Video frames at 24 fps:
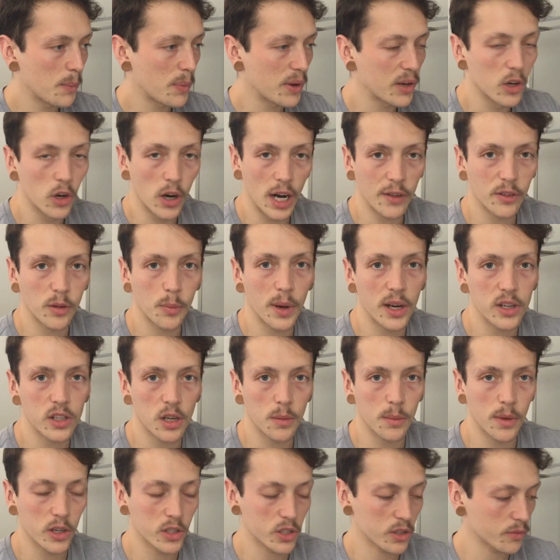but not have to pay
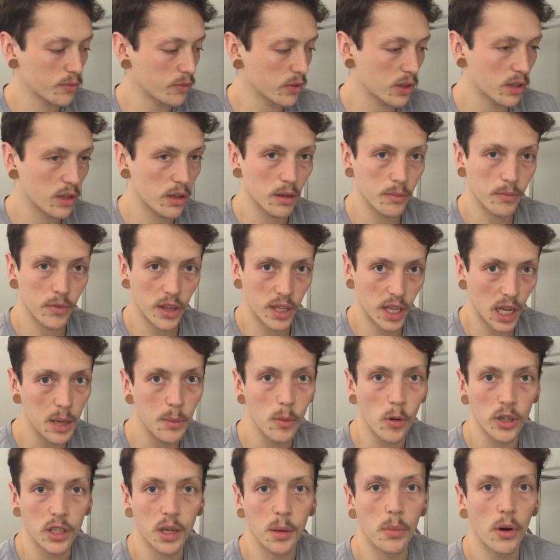so much for the
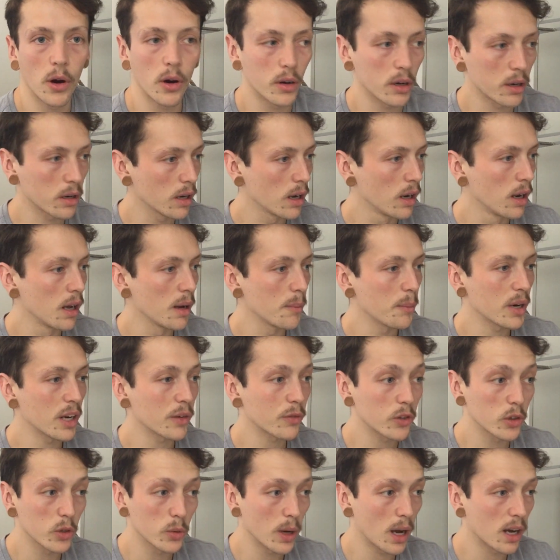keyboard component. But
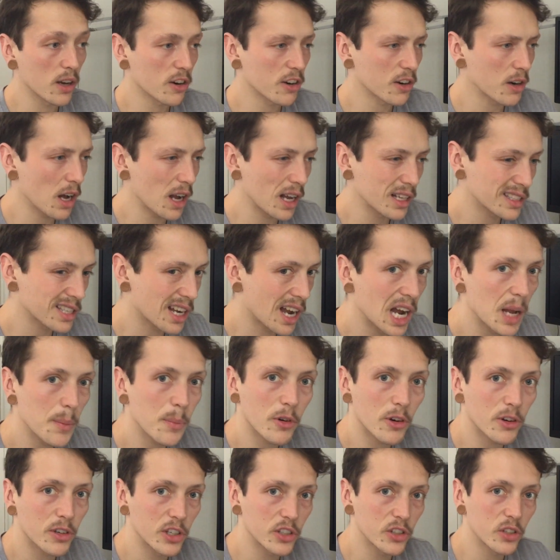if you are a
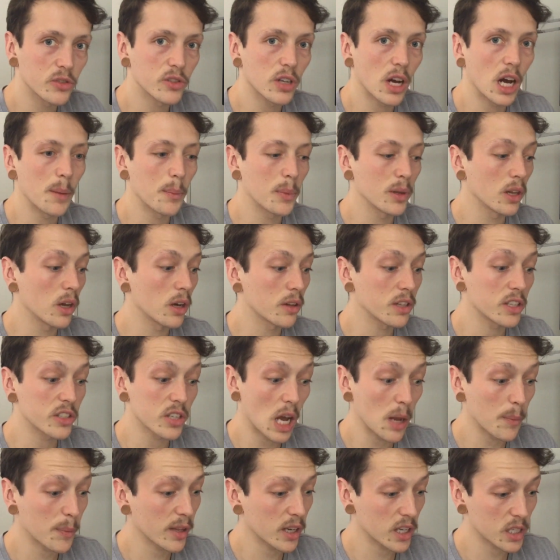typer and you do type a lot, the
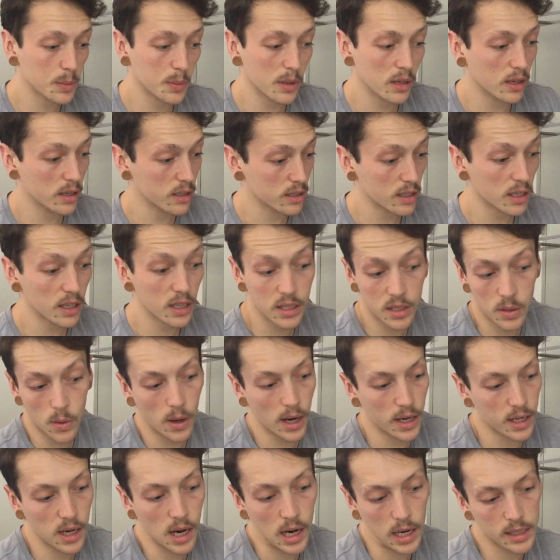typing experience is
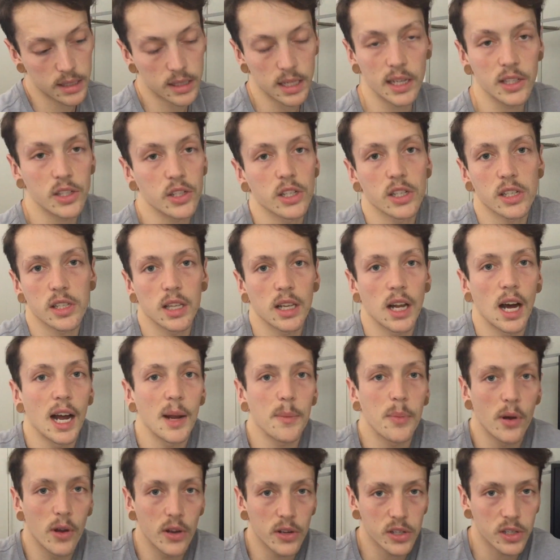quite nice. It's just that I
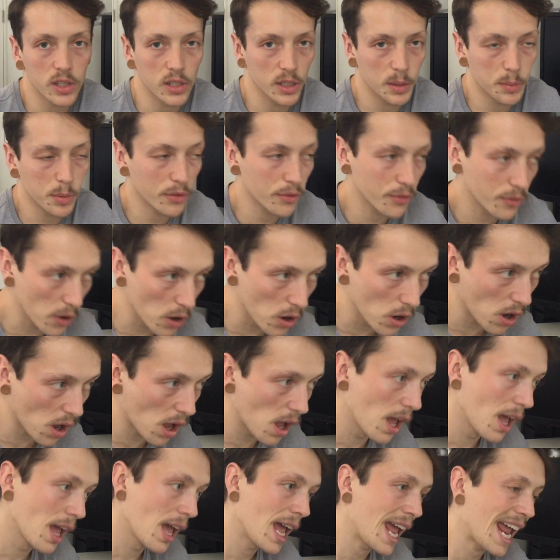personally
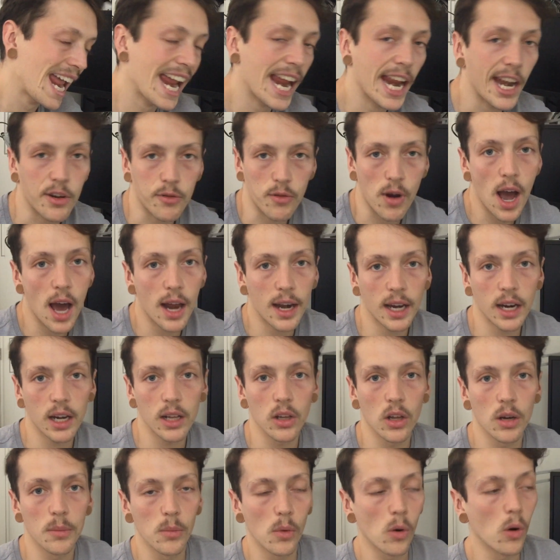prefer handwriting a
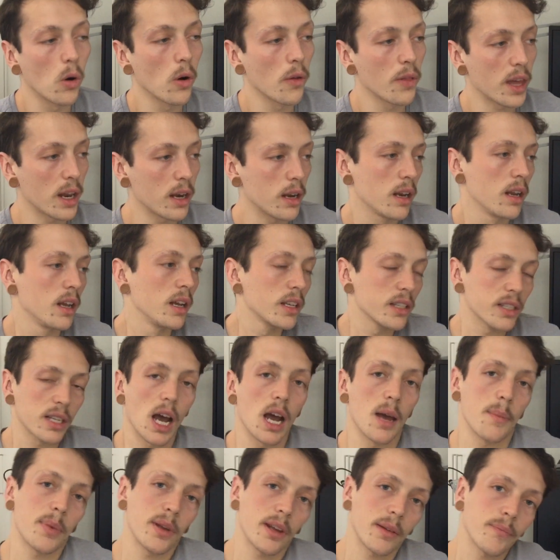lot more than
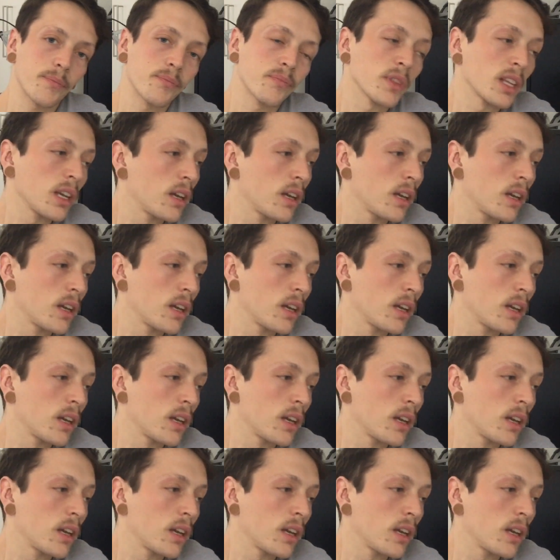typing.